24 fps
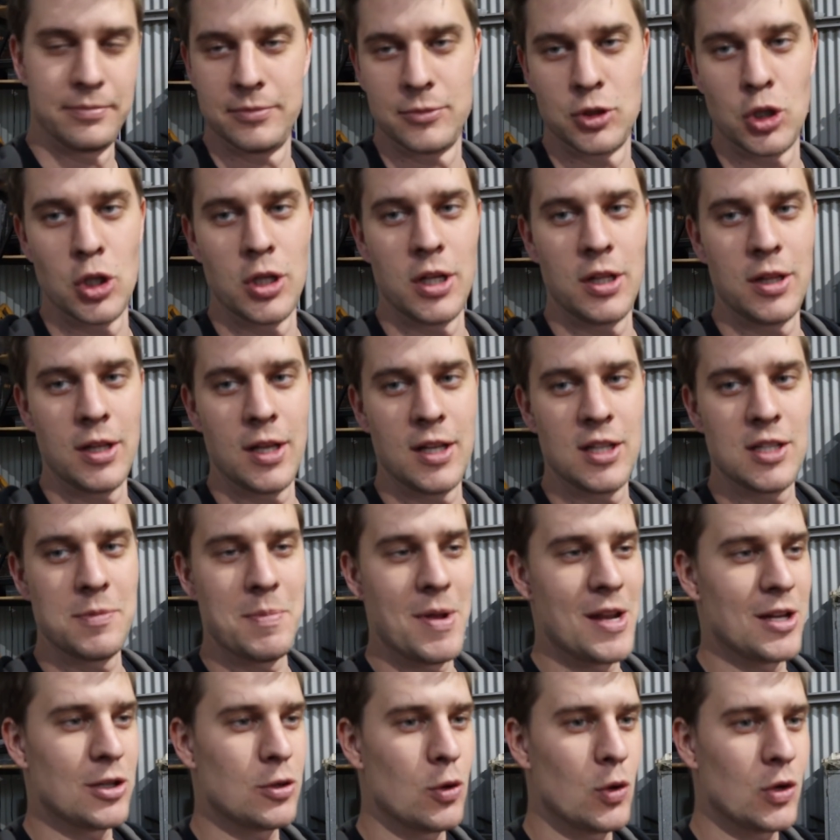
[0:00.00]
Tune in then,
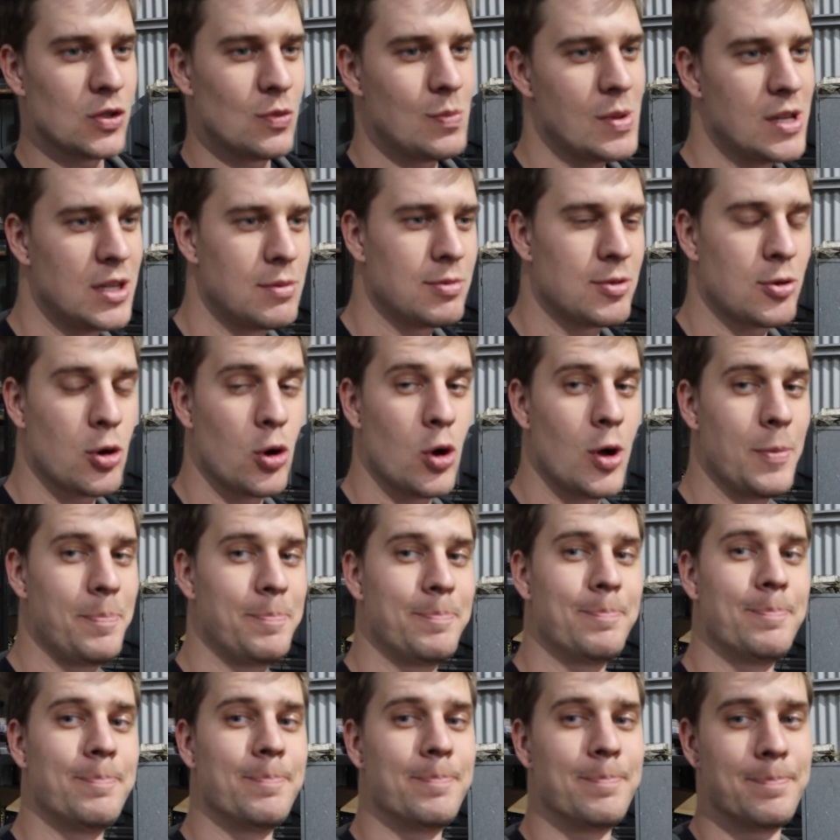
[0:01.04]
smash like, smash subscribe.
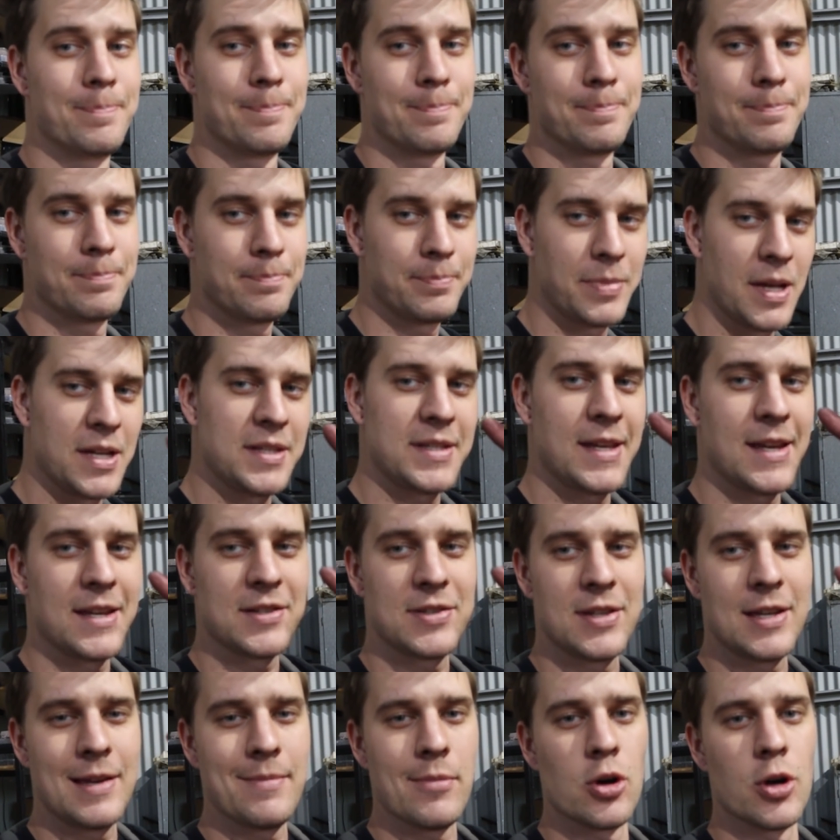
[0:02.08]
Peace out,
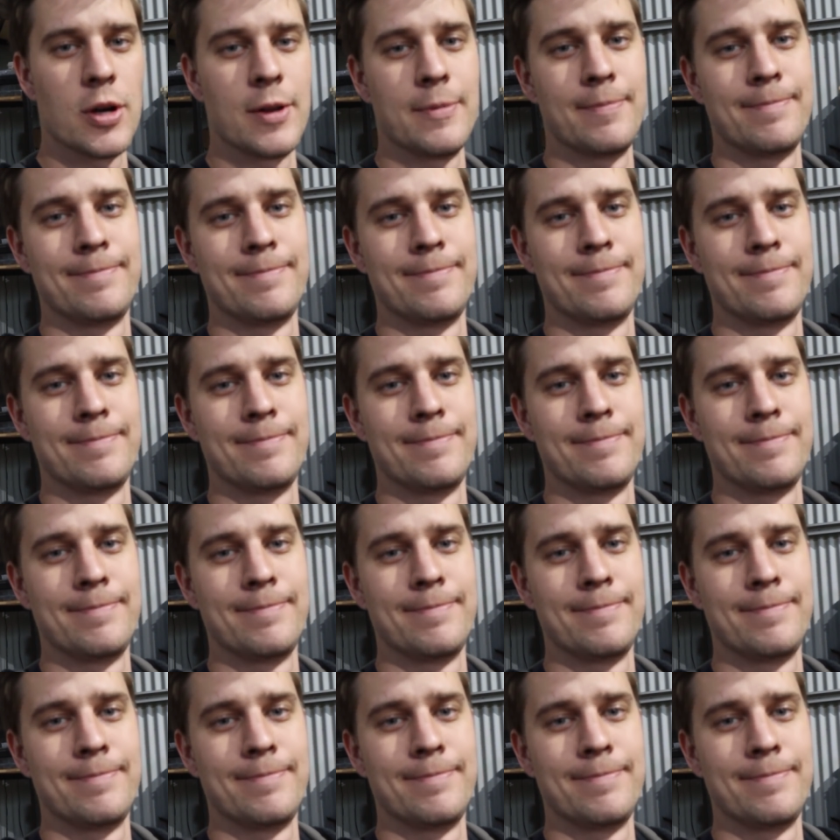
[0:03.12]
see you, bye.